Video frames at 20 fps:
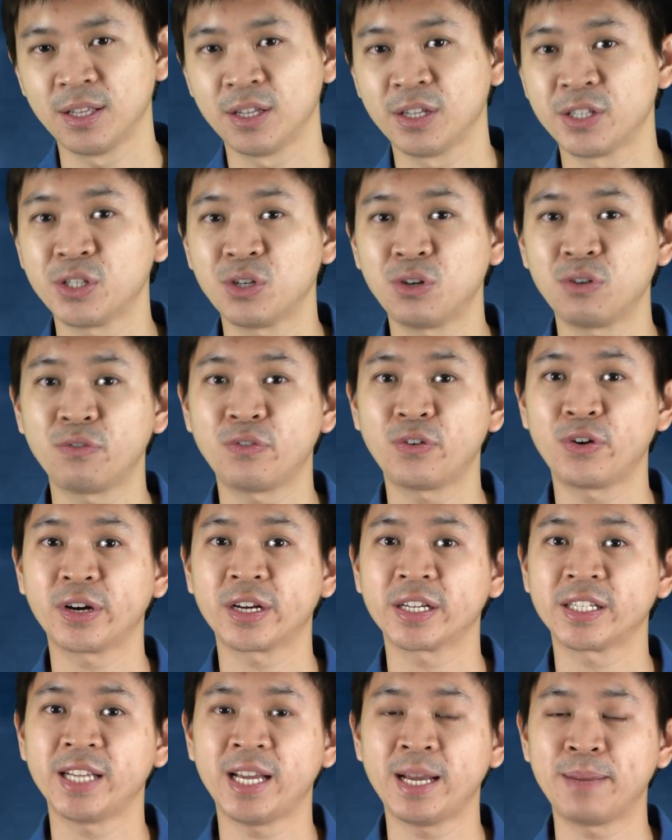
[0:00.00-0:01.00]
So, for
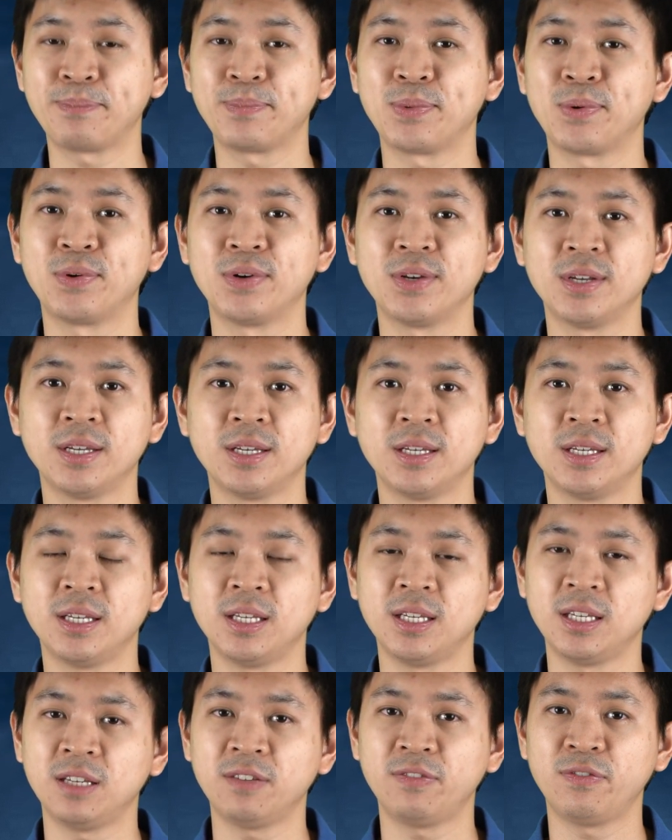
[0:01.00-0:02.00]
example,
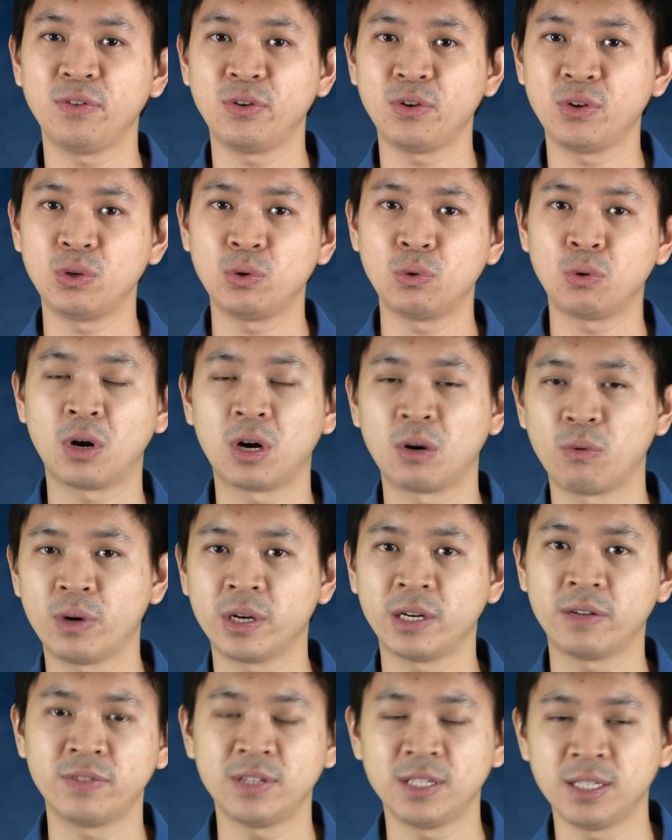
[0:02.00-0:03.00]
if you are one
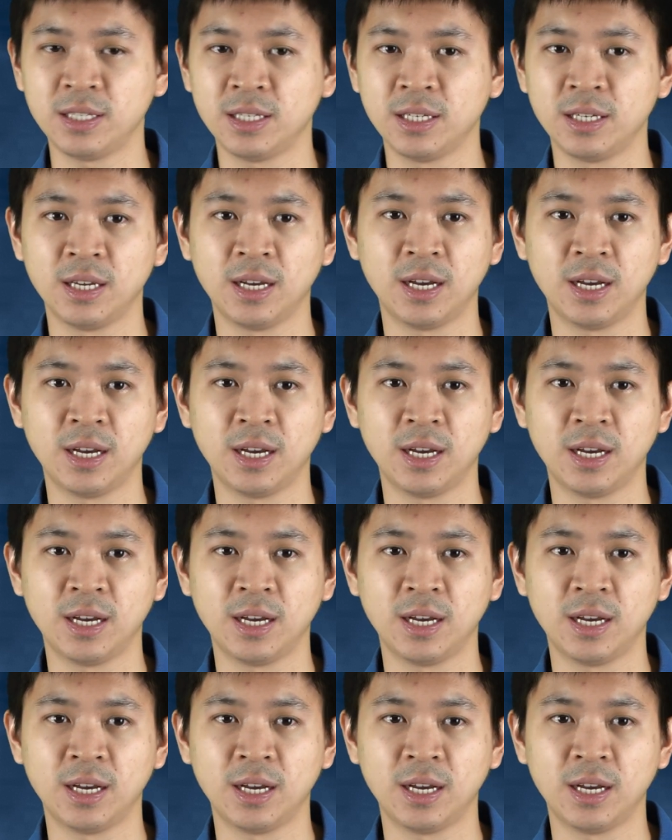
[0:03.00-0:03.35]
of the